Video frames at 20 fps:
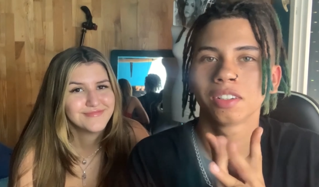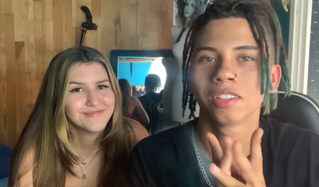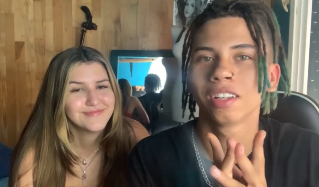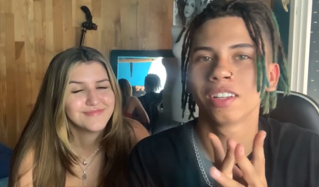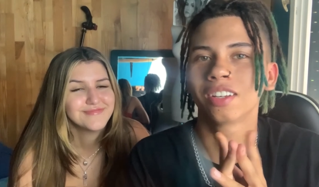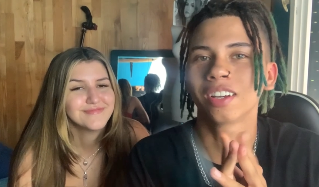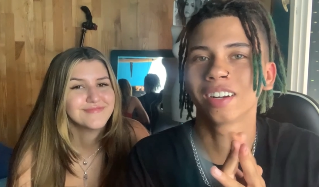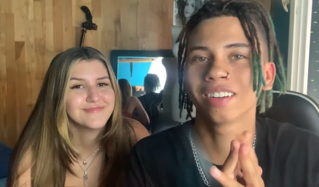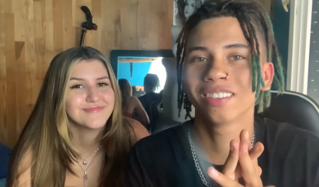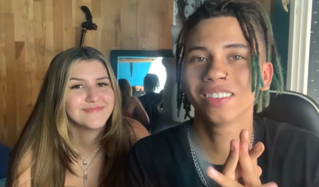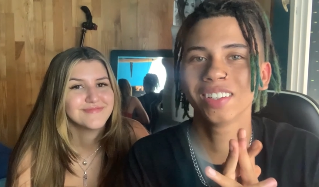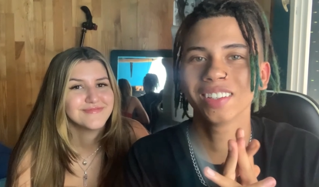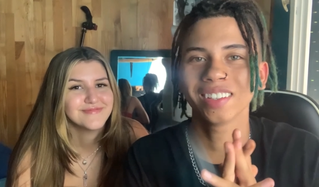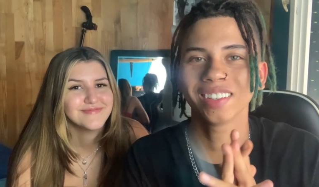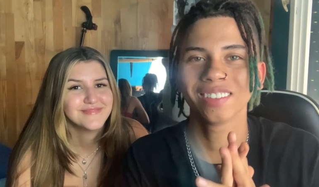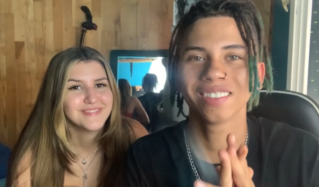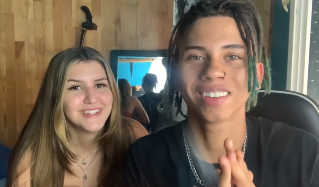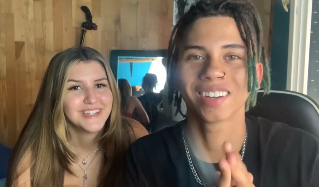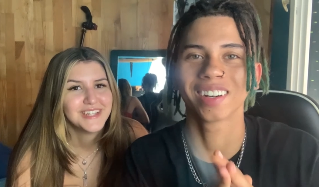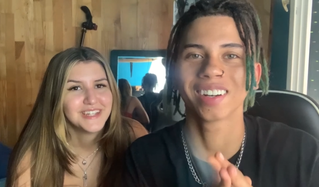Speaker 1: you deserve it
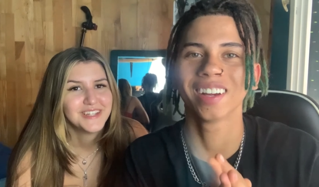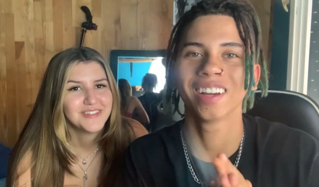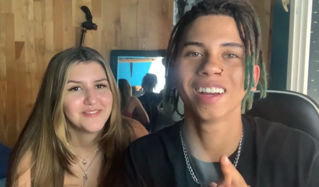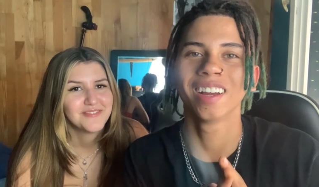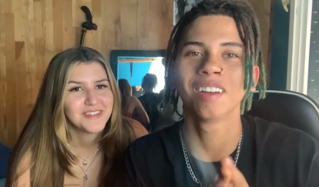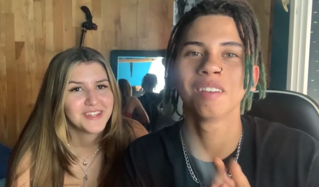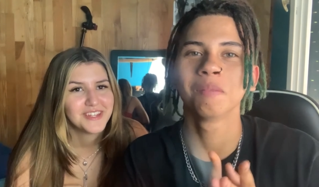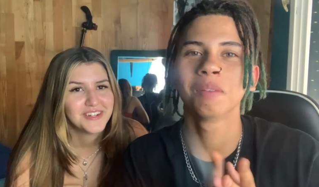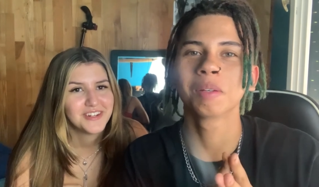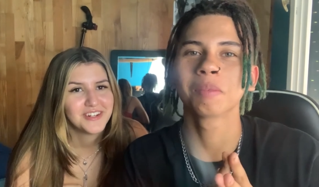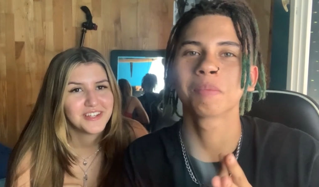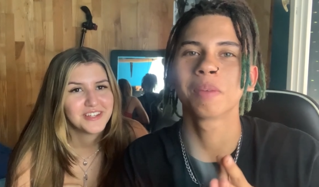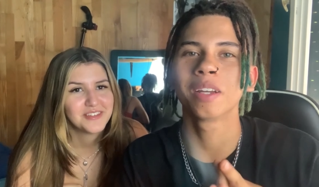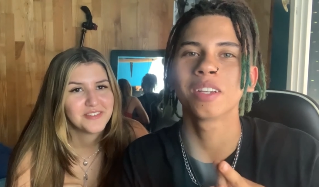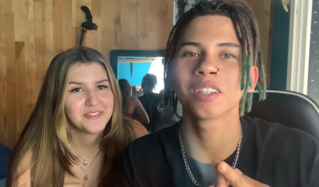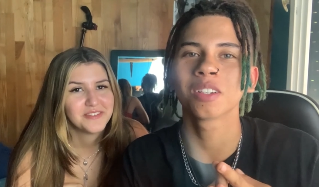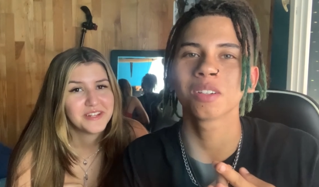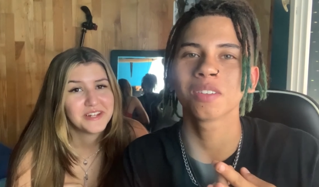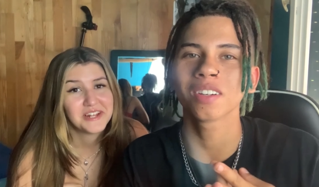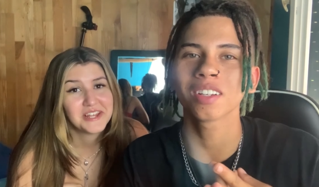for being
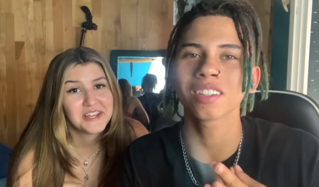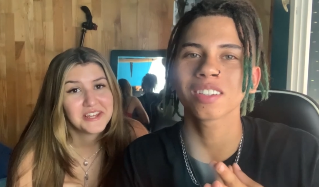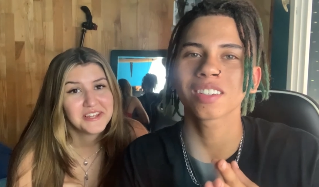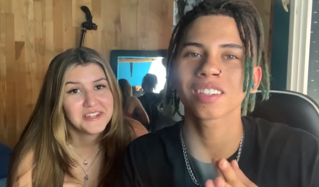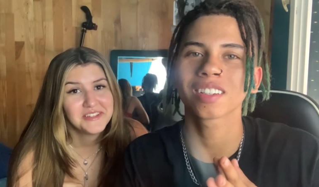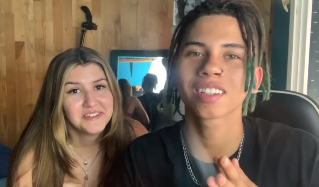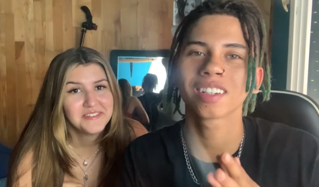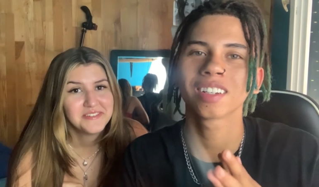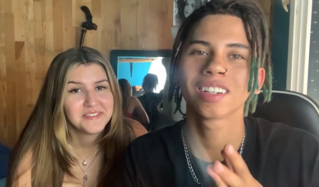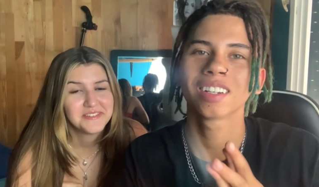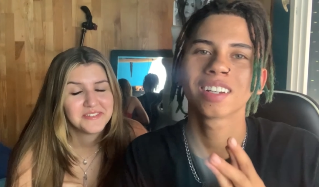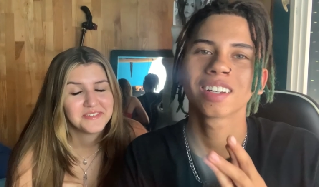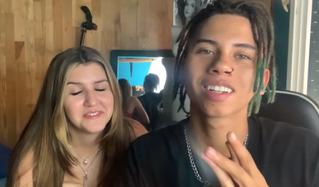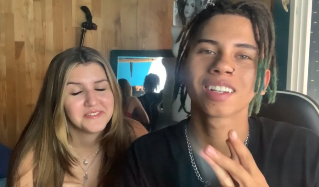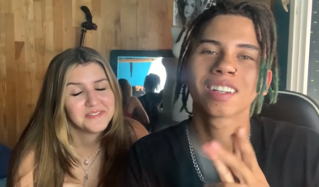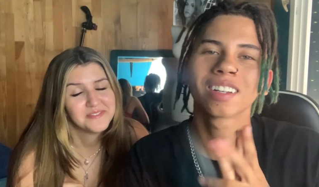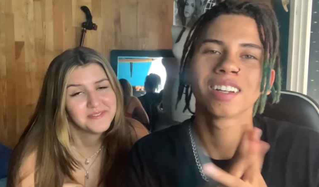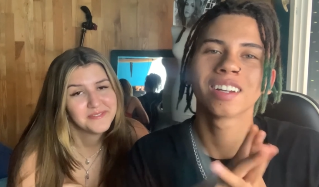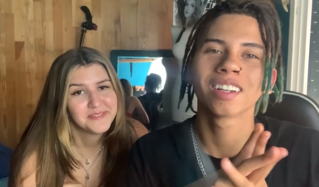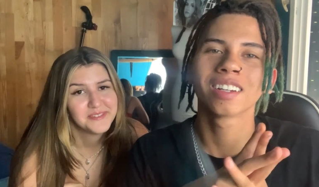patient with us.
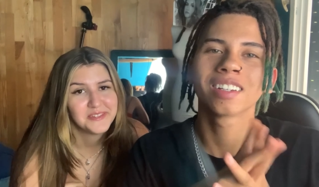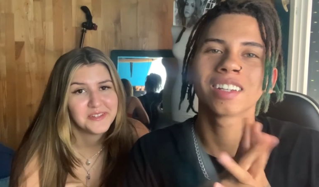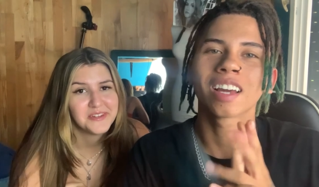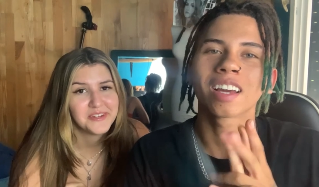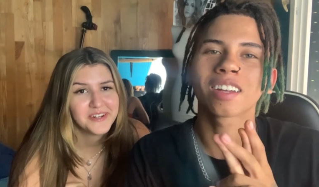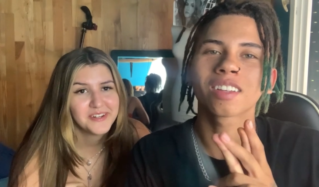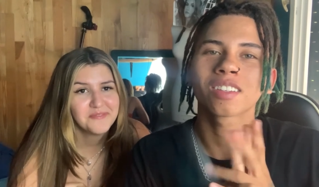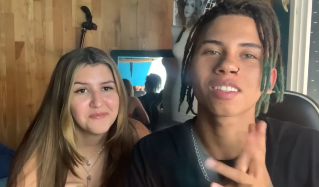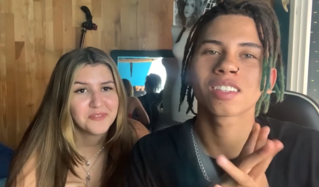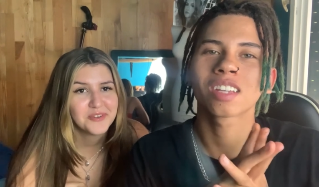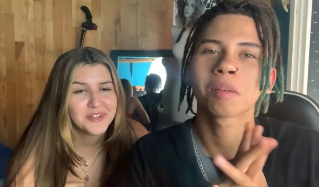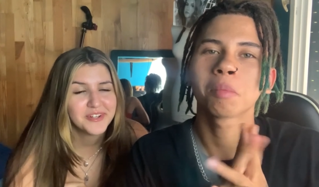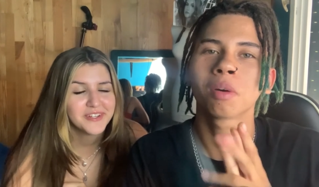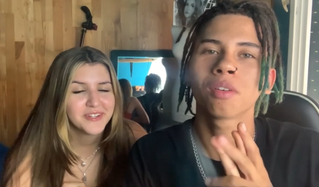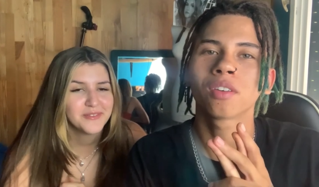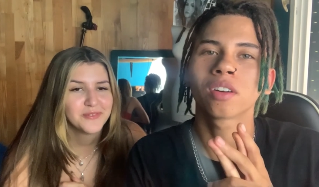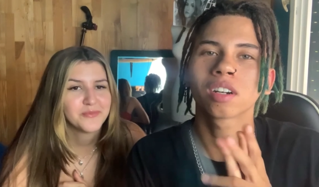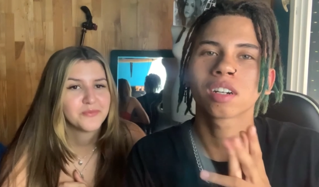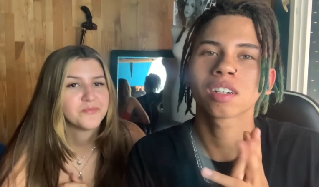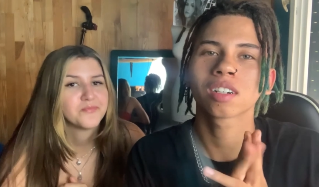So yeah, some
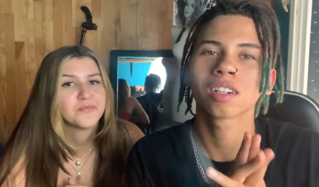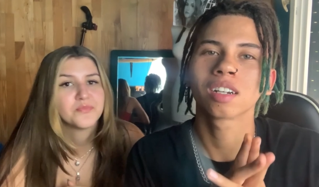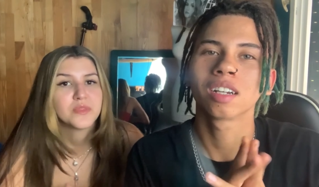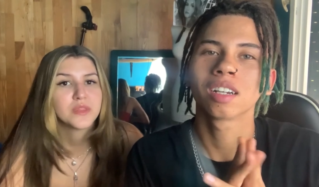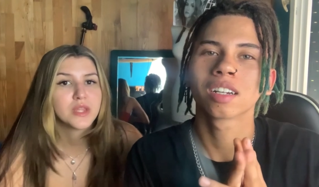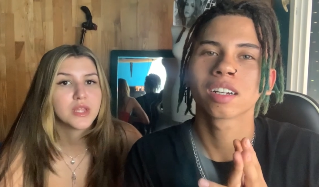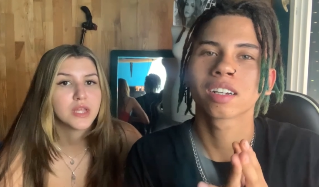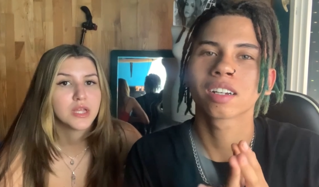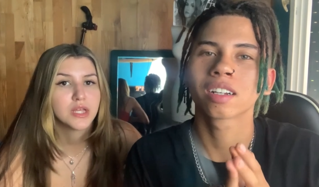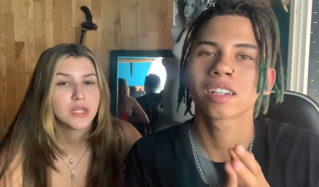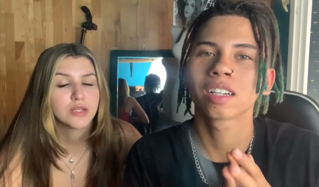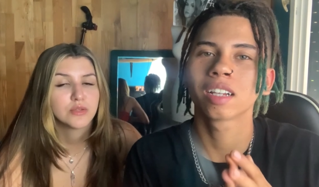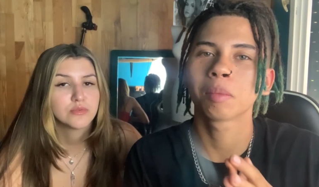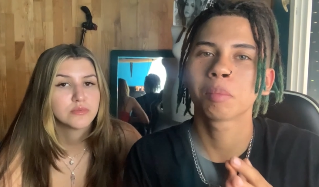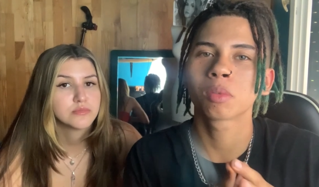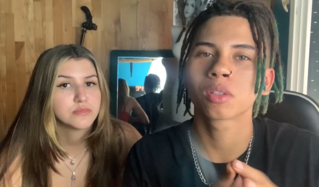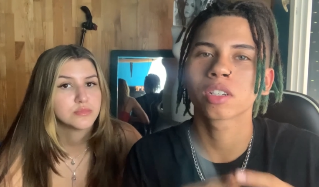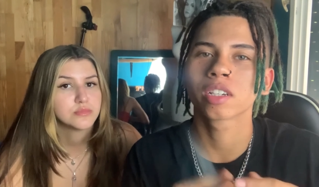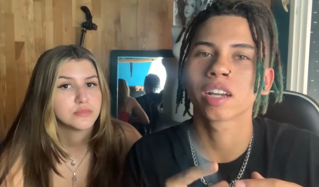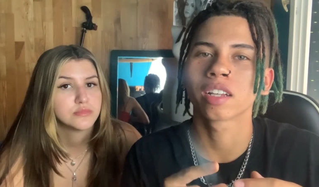of our
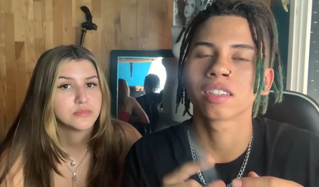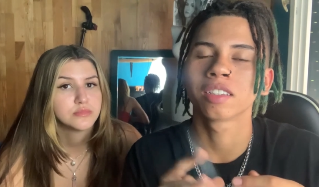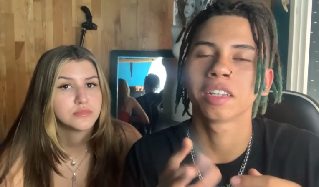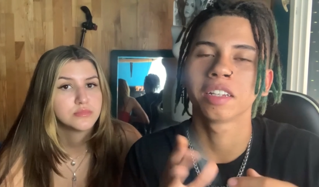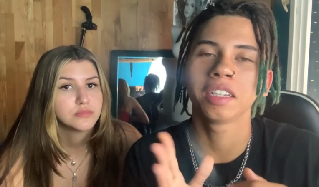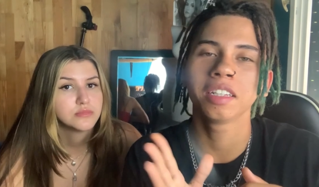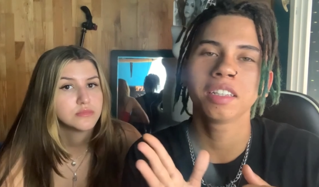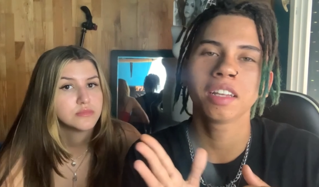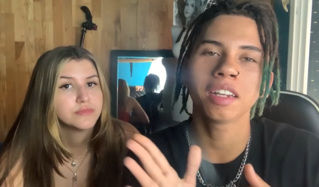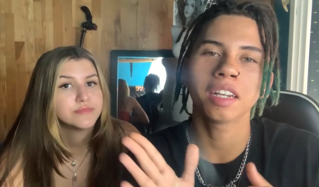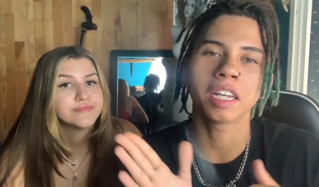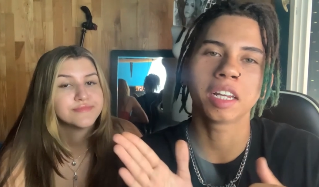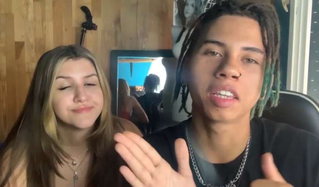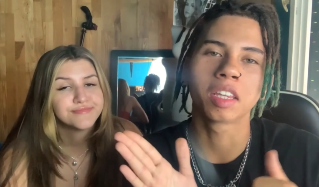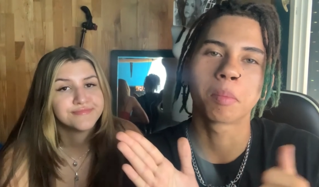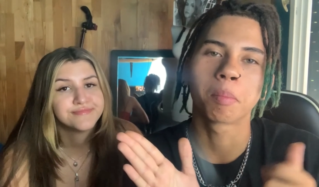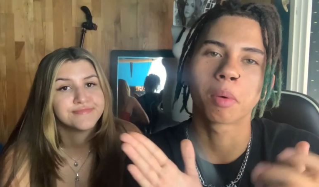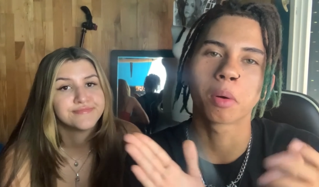clips got deleted in the